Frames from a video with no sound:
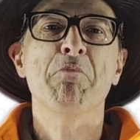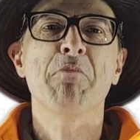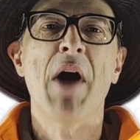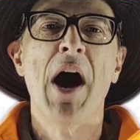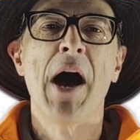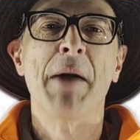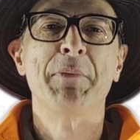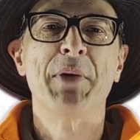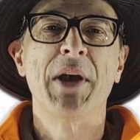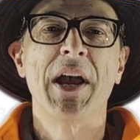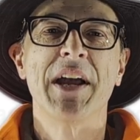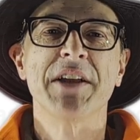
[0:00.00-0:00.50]

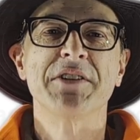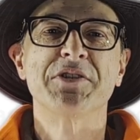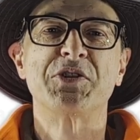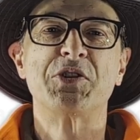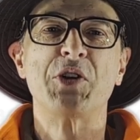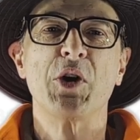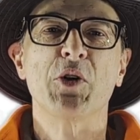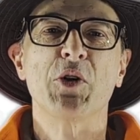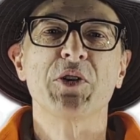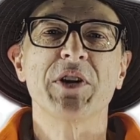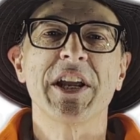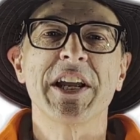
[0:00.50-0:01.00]
Mop heads
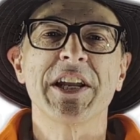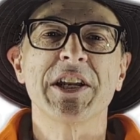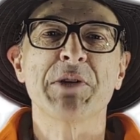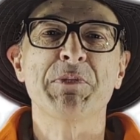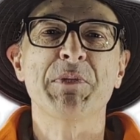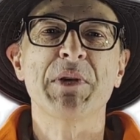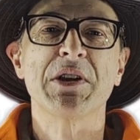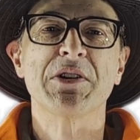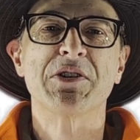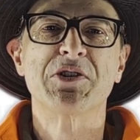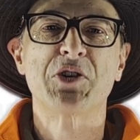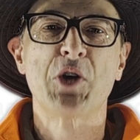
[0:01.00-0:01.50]
don't need
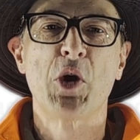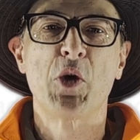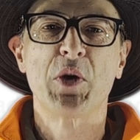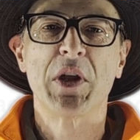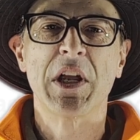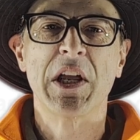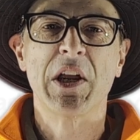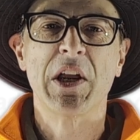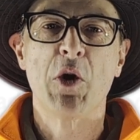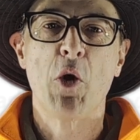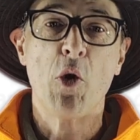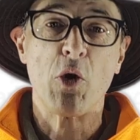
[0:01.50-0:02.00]
to be
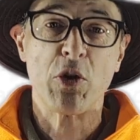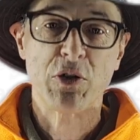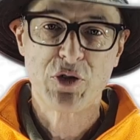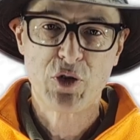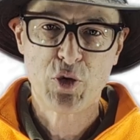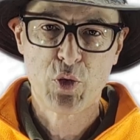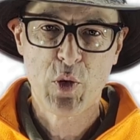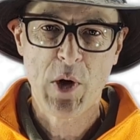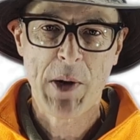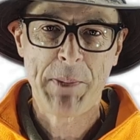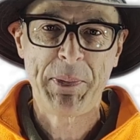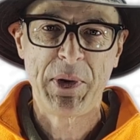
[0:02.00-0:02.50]
soaking or
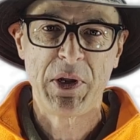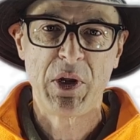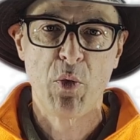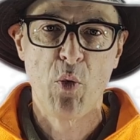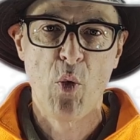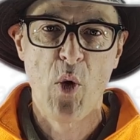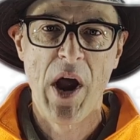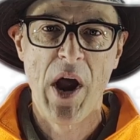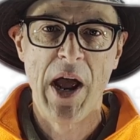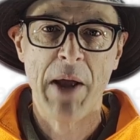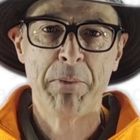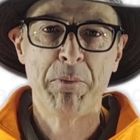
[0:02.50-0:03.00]

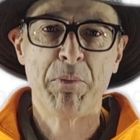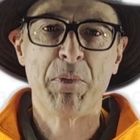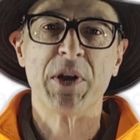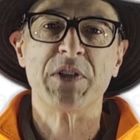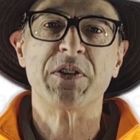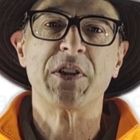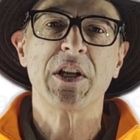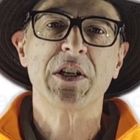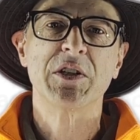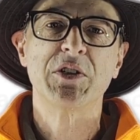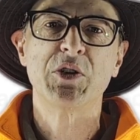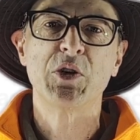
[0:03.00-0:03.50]
dripping wet,
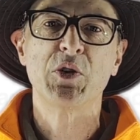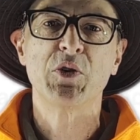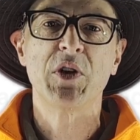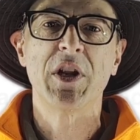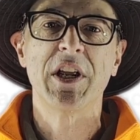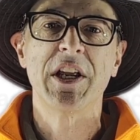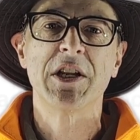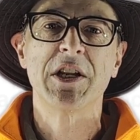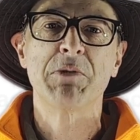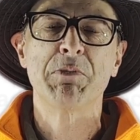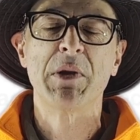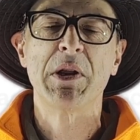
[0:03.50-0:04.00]
but they do
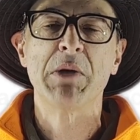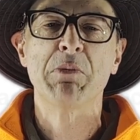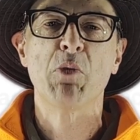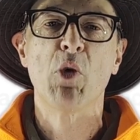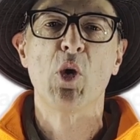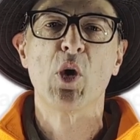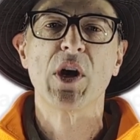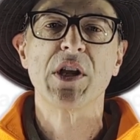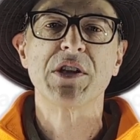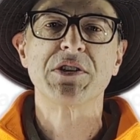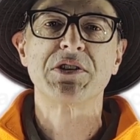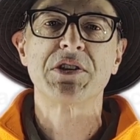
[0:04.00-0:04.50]
need to be
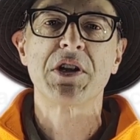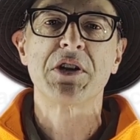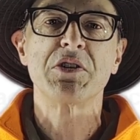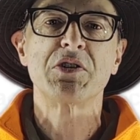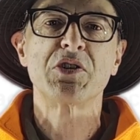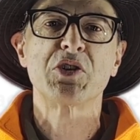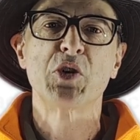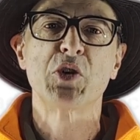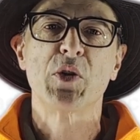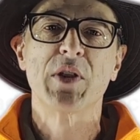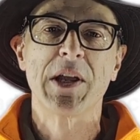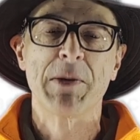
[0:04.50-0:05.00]
moist
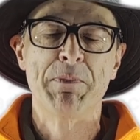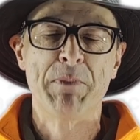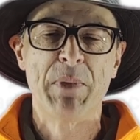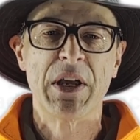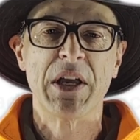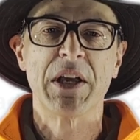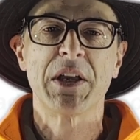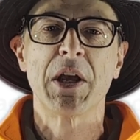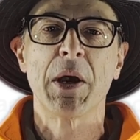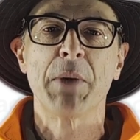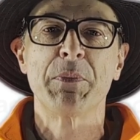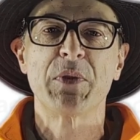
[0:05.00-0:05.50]
so they
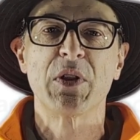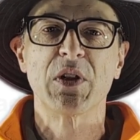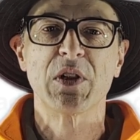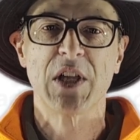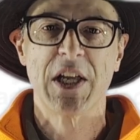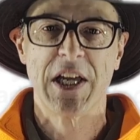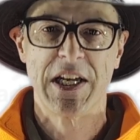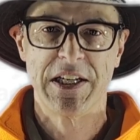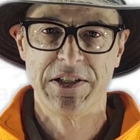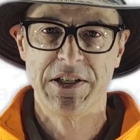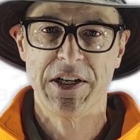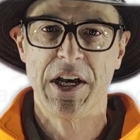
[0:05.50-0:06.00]
pick up the
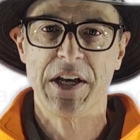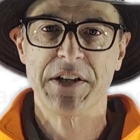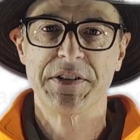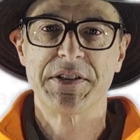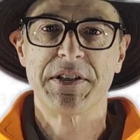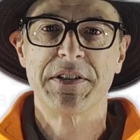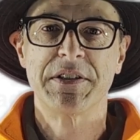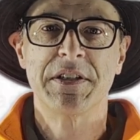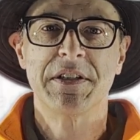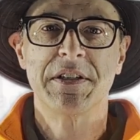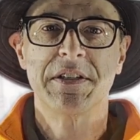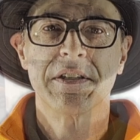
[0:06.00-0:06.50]
lead
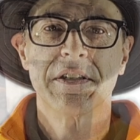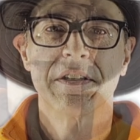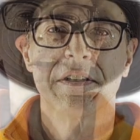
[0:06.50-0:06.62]
dust.